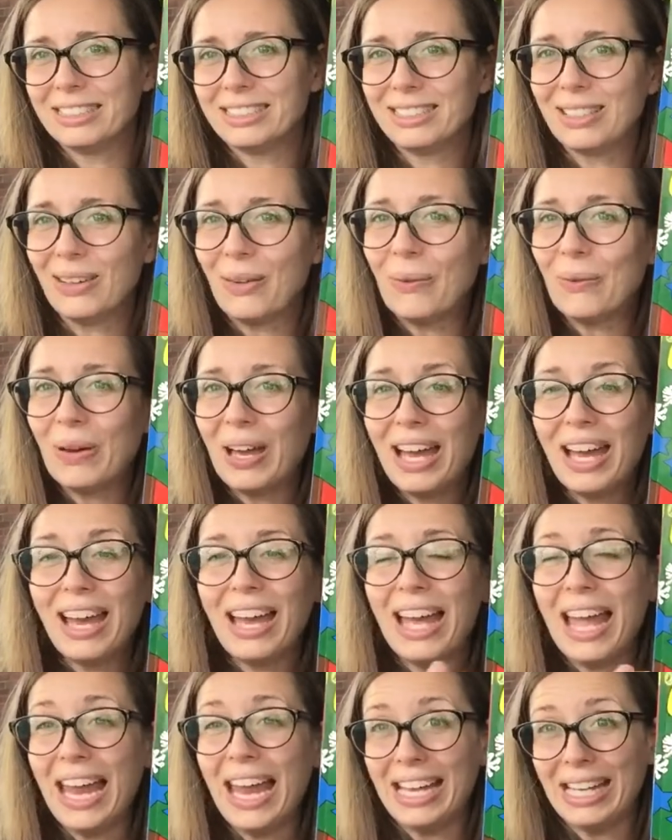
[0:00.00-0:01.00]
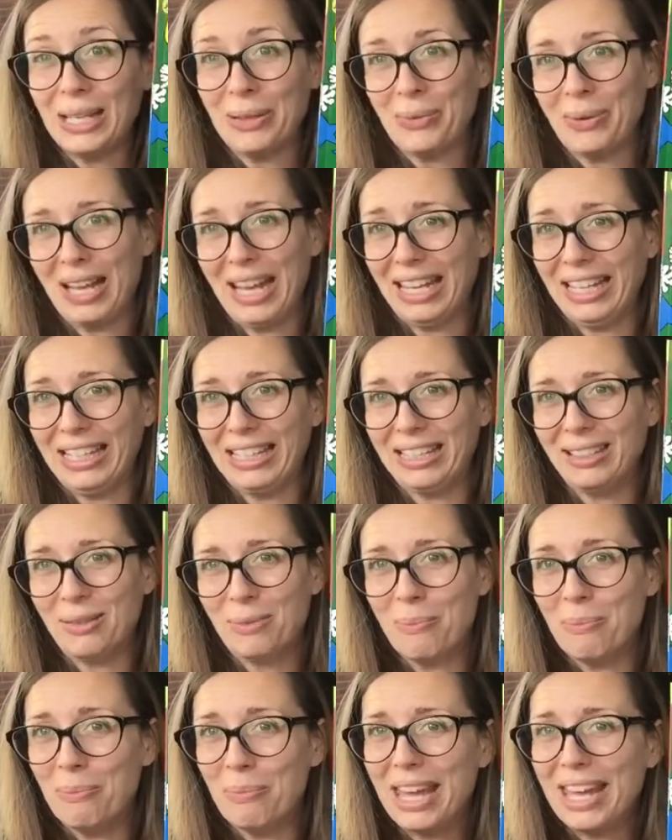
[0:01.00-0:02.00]
So anyway,
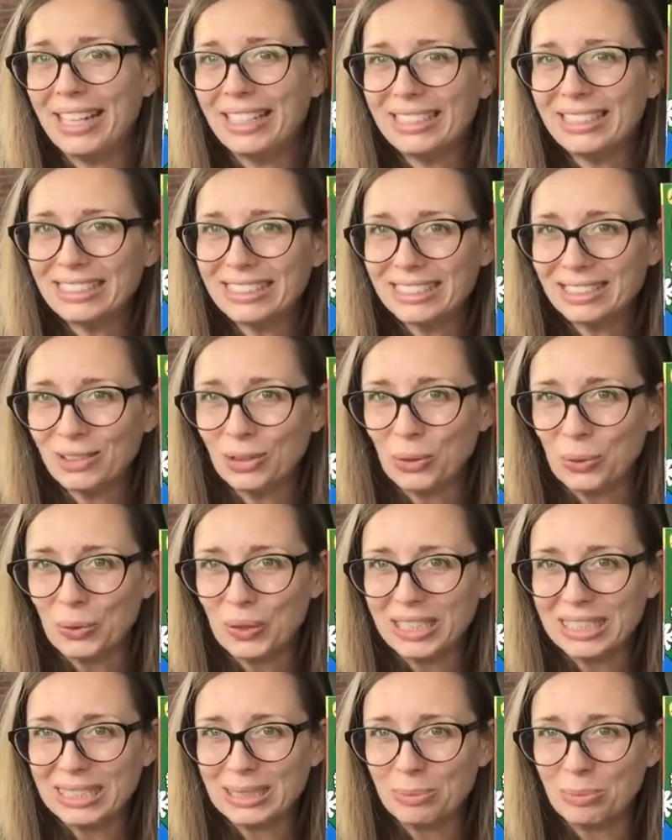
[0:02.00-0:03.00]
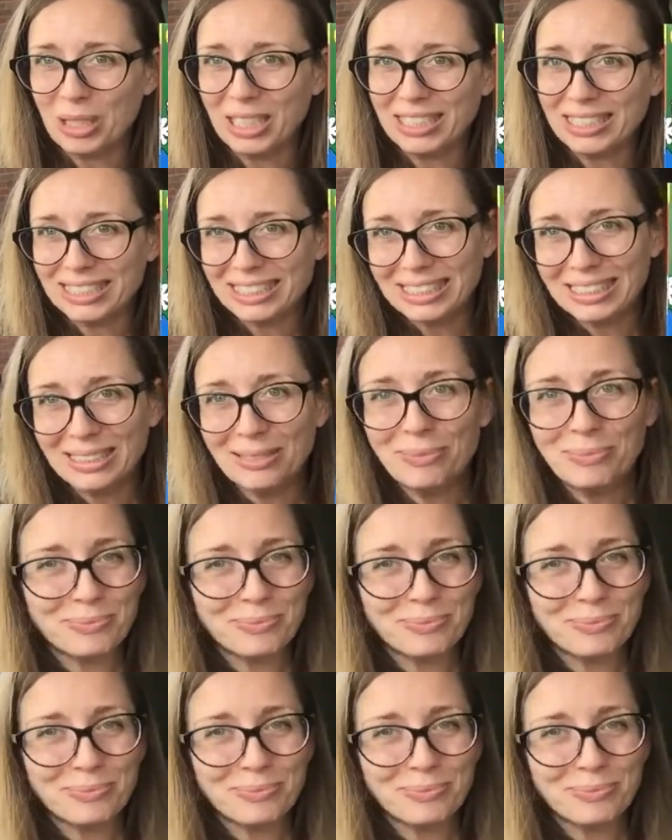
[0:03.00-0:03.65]
Meg's Christmas.